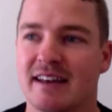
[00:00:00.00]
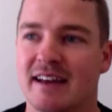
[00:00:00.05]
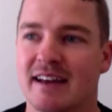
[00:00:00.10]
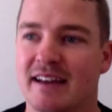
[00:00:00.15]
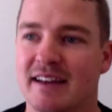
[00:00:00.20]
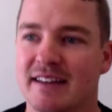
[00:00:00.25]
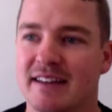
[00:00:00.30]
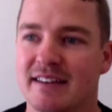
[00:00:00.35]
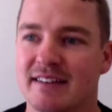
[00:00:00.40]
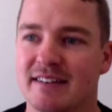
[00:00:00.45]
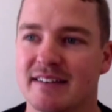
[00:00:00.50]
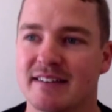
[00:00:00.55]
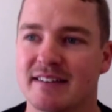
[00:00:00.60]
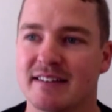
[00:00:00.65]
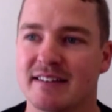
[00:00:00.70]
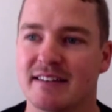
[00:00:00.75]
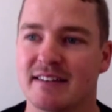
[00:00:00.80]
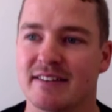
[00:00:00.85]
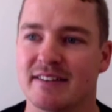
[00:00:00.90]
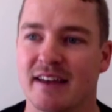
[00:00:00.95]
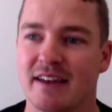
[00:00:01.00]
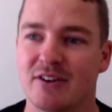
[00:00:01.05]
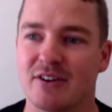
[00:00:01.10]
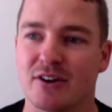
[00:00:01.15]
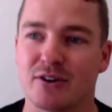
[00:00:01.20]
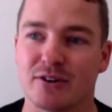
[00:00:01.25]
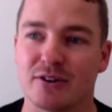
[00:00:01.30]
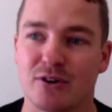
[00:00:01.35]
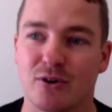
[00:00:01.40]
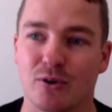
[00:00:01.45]
And then I
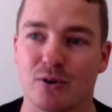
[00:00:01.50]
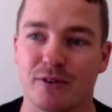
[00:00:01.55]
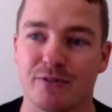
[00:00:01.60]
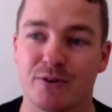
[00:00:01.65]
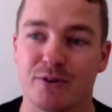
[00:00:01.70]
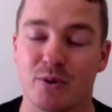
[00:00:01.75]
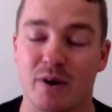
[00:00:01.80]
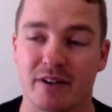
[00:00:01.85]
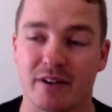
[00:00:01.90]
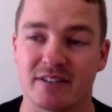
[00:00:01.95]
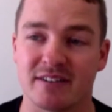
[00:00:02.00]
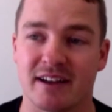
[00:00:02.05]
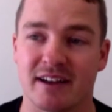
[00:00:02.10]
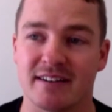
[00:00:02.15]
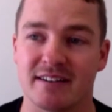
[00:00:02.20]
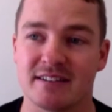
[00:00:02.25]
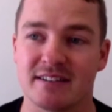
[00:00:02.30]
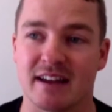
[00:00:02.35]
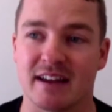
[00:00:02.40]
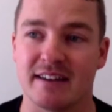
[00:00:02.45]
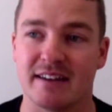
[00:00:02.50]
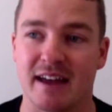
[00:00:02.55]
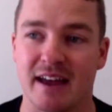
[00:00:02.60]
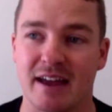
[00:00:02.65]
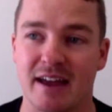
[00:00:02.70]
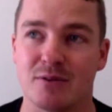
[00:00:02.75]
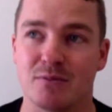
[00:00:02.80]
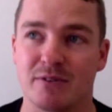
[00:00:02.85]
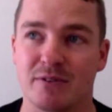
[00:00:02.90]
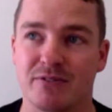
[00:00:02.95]
got a call a few hours later saying,
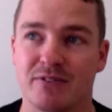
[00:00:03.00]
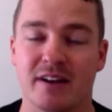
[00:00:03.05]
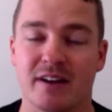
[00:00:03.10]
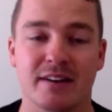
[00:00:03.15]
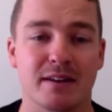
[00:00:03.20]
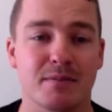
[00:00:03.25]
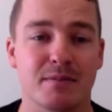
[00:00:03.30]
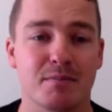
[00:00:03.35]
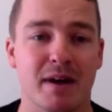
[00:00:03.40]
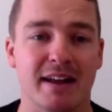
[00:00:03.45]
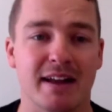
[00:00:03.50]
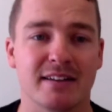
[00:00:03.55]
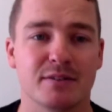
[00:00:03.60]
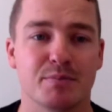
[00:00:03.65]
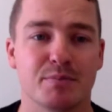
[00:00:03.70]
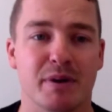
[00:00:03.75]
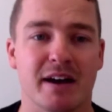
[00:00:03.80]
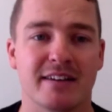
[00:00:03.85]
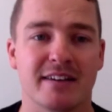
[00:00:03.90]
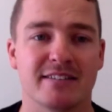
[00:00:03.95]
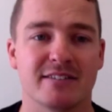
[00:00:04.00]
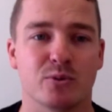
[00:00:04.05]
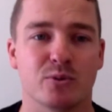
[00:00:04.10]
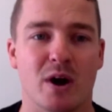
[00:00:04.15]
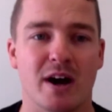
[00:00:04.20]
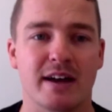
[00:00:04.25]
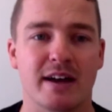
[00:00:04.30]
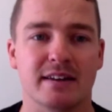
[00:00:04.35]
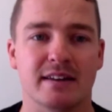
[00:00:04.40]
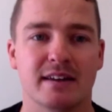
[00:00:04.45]
"Hey, we found him, Matt's passed
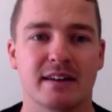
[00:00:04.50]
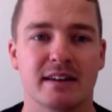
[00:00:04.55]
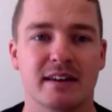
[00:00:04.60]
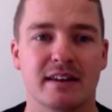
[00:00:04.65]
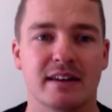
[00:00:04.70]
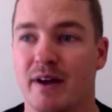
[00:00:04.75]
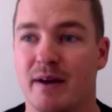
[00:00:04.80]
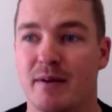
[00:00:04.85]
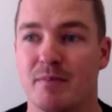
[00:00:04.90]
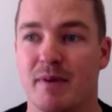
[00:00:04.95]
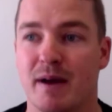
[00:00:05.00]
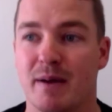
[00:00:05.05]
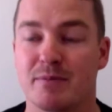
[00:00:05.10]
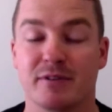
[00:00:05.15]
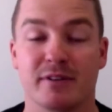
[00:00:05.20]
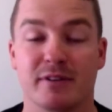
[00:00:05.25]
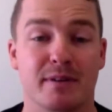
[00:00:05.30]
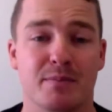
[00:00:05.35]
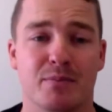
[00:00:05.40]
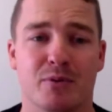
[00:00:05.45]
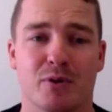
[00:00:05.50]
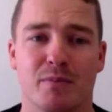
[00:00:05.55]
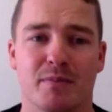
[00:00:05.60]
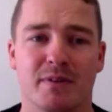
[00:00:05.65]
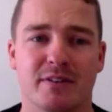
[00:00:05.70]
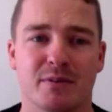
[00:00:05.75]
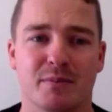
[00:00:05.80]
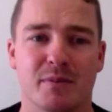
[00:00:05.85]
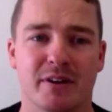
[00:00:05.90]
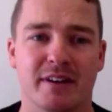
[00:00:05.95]
away." That absolutely brought
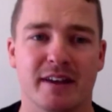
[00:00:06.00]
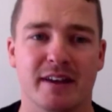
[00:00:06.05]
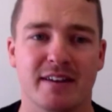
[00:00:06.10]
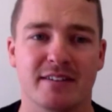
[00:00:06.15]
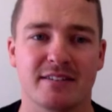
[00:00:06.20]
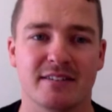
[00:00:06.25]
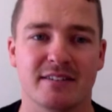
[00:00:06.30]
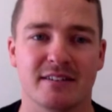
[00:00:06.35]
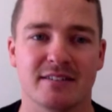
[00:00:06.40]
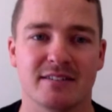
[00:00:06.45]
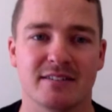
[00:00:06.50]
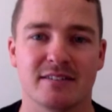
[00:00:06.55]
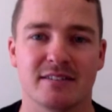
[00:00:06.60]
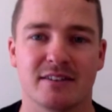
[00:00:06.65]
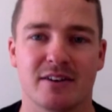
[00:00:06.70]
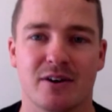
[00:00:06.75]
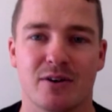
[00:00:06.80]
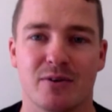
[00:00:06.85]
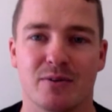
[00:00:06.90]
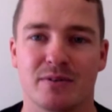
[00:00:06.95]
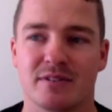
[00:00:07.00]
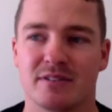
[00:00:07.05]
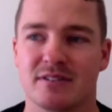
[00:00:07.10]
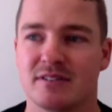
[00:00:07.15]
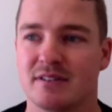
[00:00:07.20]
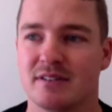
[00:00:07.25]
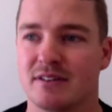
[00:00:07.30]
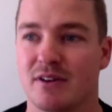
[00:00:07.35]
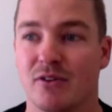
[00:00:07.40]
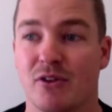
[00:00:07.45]
me to my knees, because I
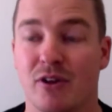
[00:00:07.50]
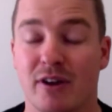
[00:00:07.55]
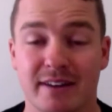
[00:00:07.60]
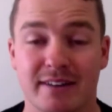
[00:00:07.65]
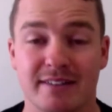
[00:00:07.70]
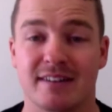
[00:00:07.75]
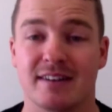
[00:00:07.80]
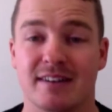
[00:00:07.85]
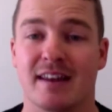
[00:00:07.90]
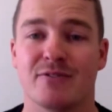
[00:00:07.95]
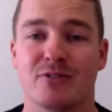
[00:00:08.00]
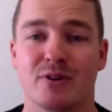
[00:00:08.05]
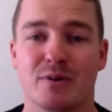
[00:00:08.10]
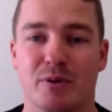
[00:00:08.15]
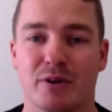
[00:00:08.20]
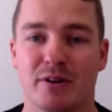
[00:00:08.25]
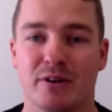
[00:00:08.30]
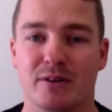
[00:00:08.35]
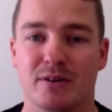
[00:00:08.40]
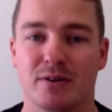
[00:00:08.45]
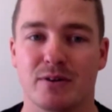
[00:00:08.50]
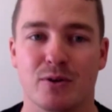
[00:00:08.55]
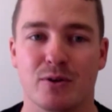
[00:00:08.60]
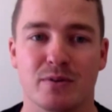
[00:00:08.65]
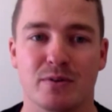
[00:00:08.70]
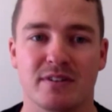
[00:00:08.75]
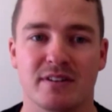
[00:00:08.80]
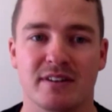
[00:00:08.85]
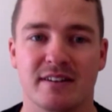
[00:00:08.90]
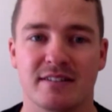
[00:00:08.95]
was, you know, like it did everybody who
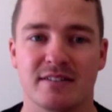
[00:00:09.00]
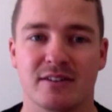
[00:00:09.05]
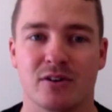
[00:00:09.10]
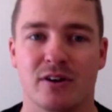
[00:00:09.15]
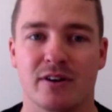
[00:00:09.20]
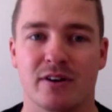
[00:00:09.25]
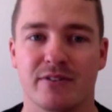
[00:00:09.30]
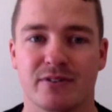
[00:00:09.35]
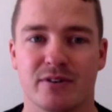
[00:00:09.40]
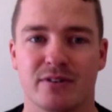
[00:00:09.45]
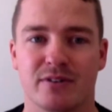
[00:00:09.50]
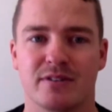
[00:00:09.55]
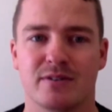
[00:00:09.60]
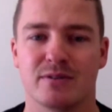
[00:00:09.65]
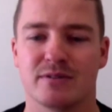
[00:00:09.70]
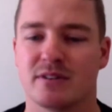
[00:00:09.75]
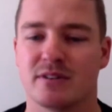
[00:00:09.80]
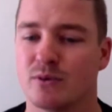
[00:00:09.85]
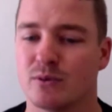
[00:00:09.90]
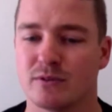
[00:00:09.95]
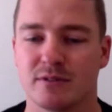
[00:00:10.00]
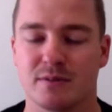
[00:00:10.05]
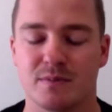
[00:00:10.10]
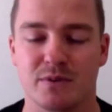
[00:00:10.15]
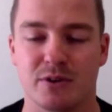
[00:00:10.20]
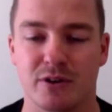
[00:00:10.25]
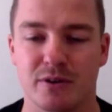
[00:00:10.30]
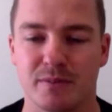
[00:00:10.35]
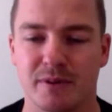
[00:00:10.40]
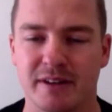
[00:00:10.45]
was in his life, because he was an awesome
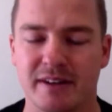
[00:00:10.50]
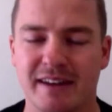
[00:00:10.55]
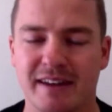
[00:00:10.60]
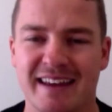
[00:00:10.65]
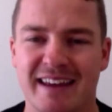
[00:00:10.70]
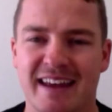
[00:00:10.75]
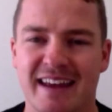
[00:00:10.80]
human.